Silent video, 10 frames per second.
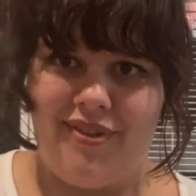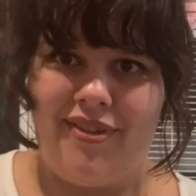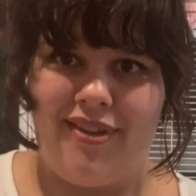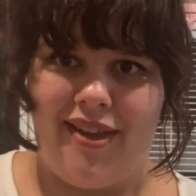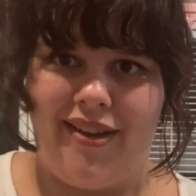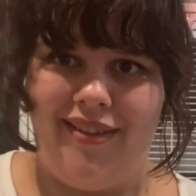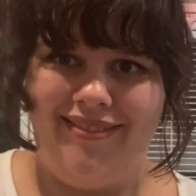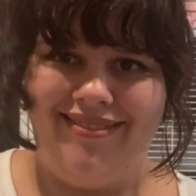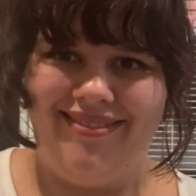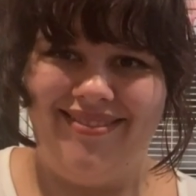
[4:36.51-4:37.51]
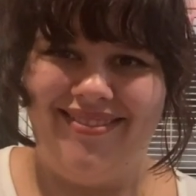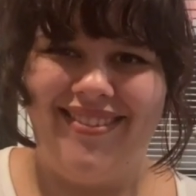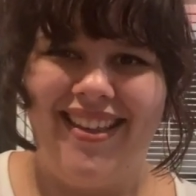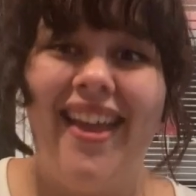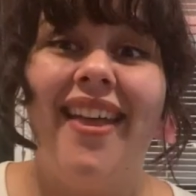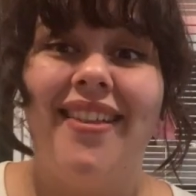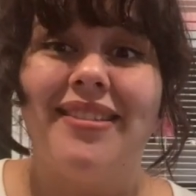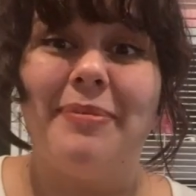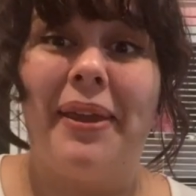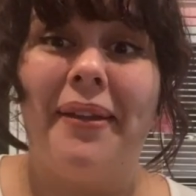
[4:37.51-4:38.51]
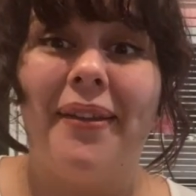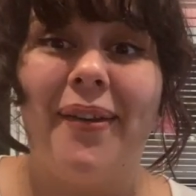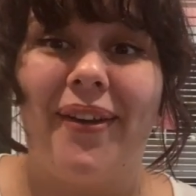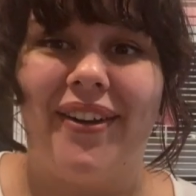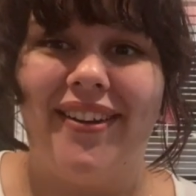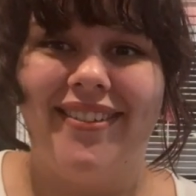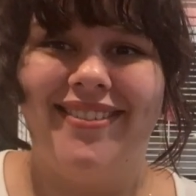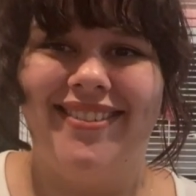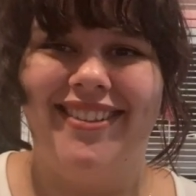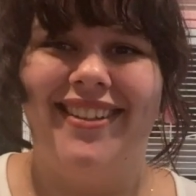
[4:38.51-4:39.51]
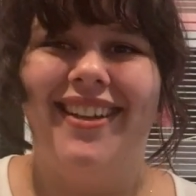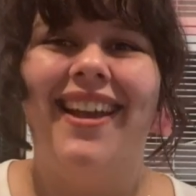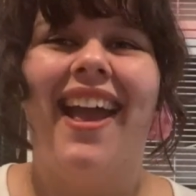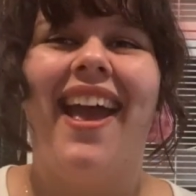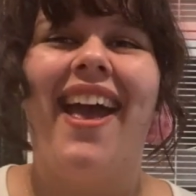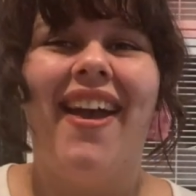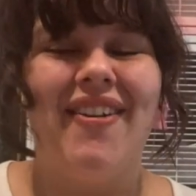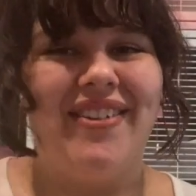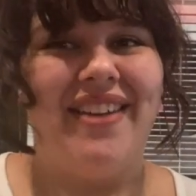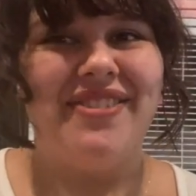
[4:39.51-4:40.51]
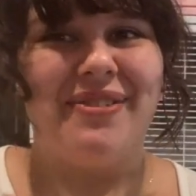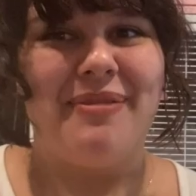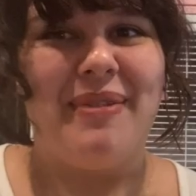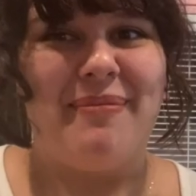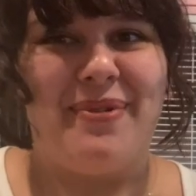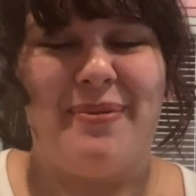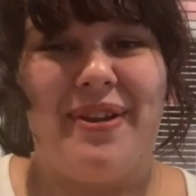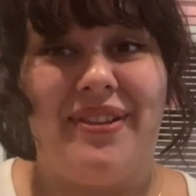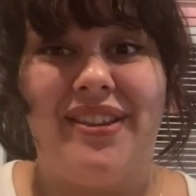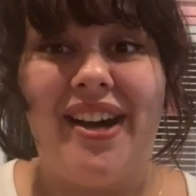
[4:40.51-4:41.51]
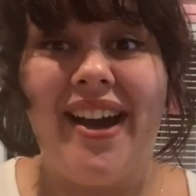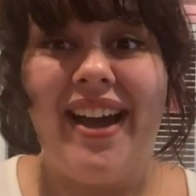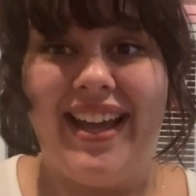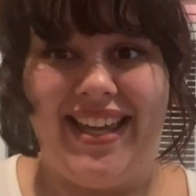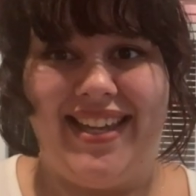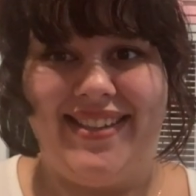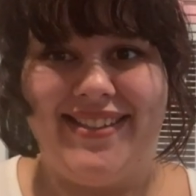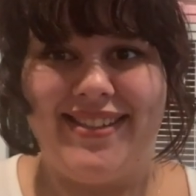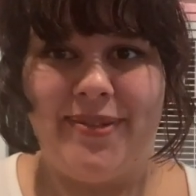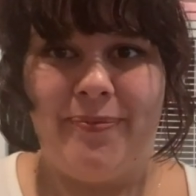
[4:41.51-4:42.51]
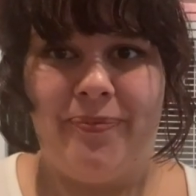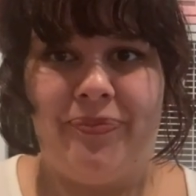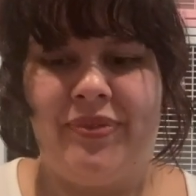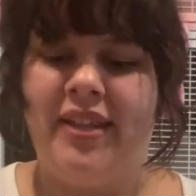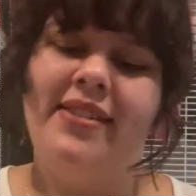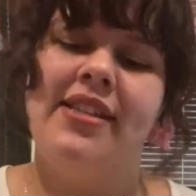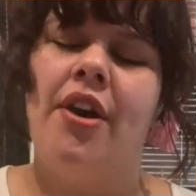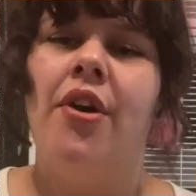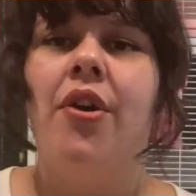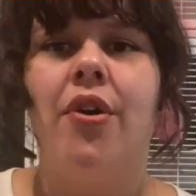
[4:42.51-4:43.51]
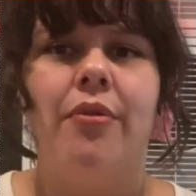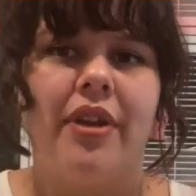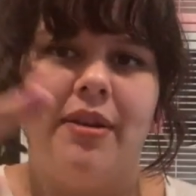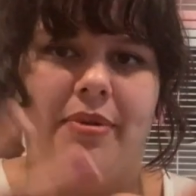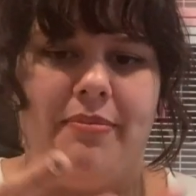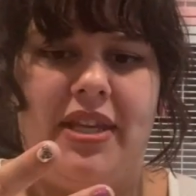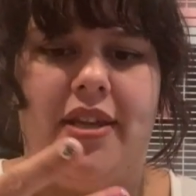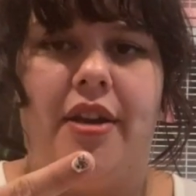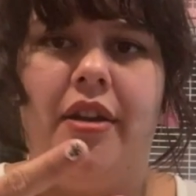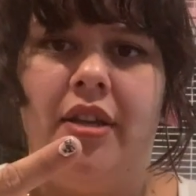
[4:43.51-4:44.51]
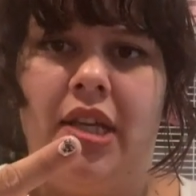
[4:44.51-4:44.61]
Got it? Let's make it a little harder. We have to remember where la is. So we're gonna put me here.